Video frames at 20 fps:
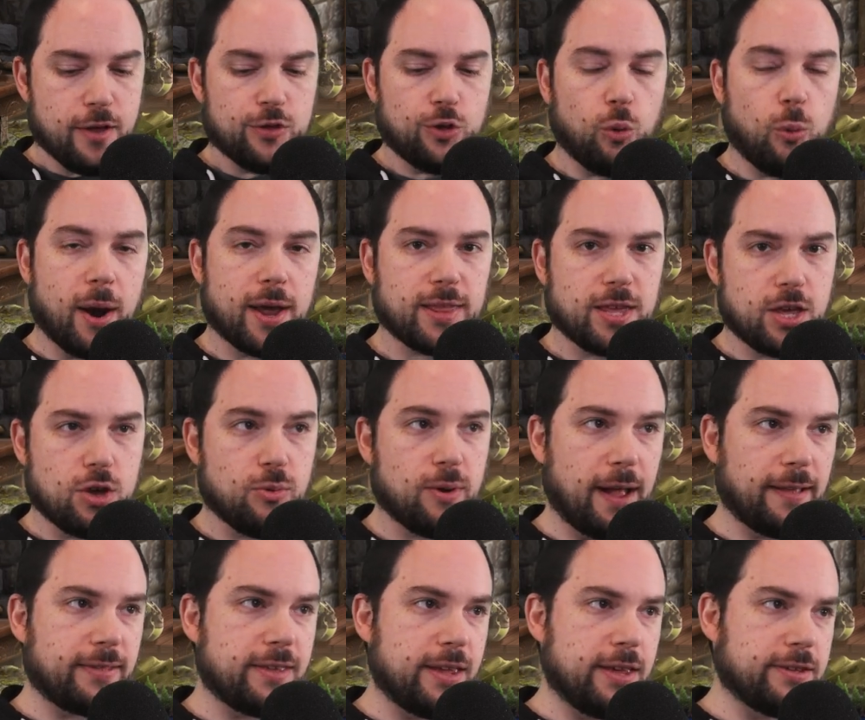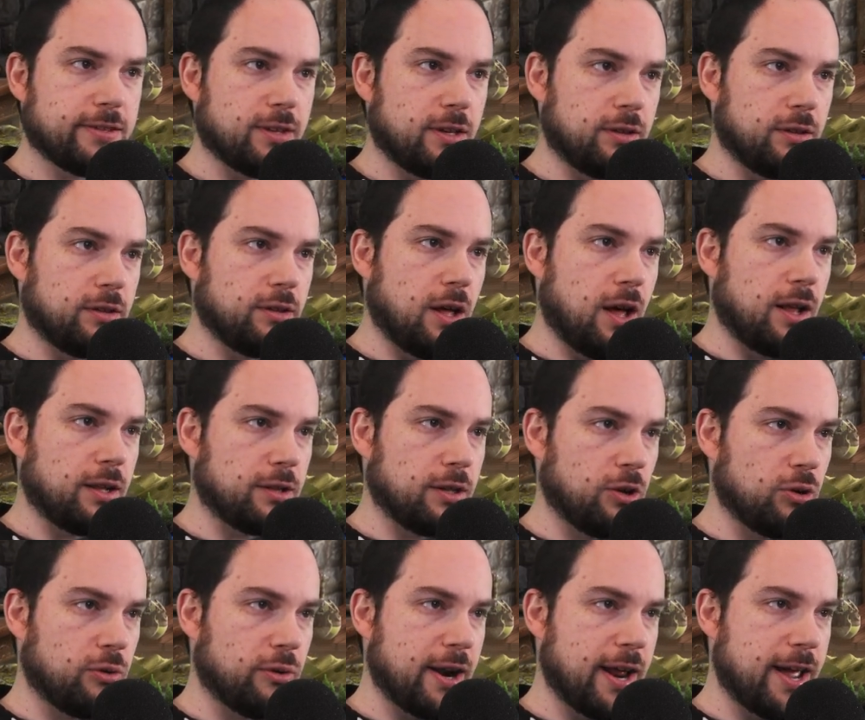The way that you get these
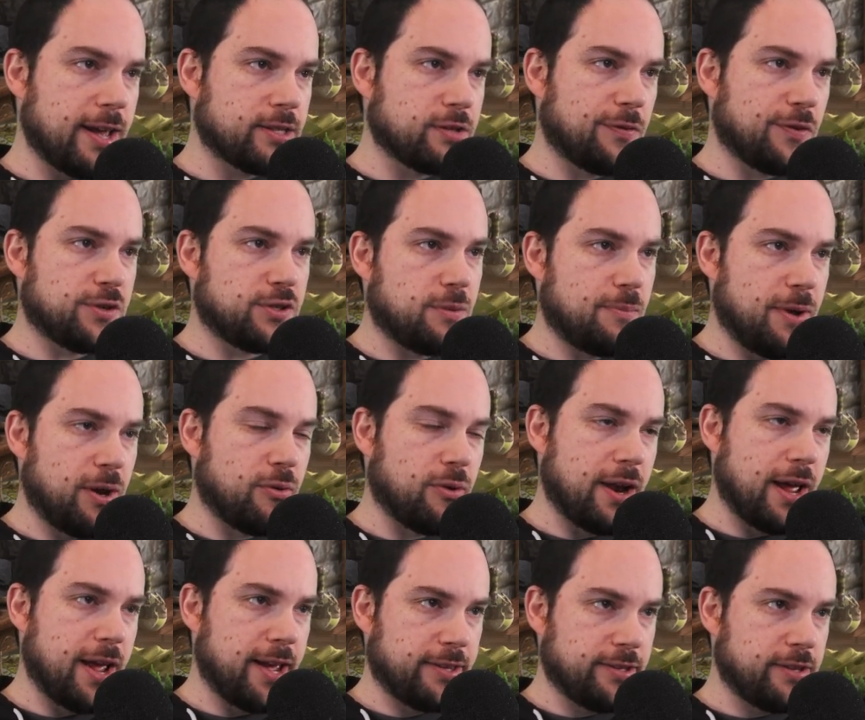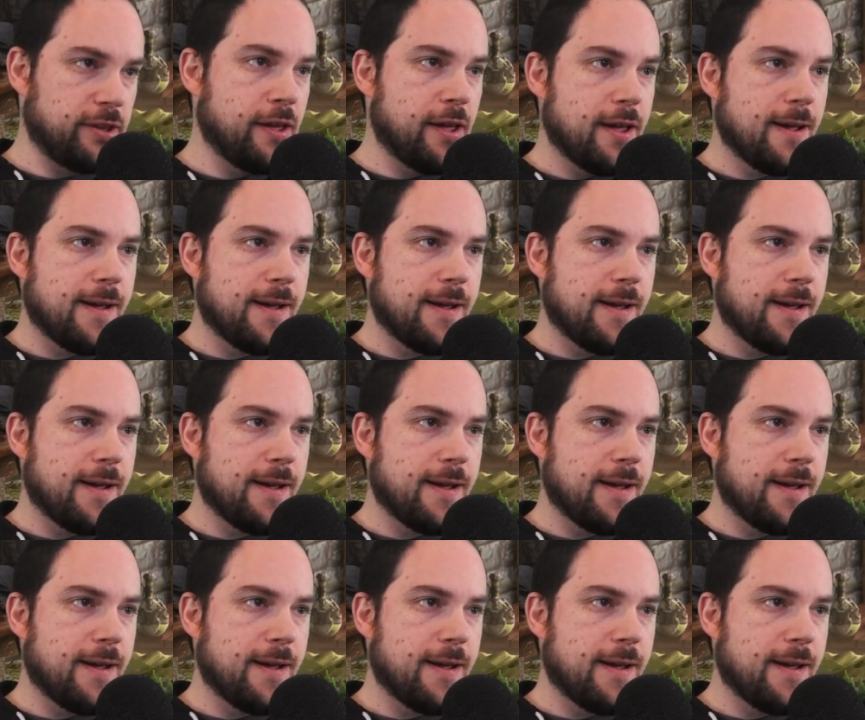little grenades versus the big grenades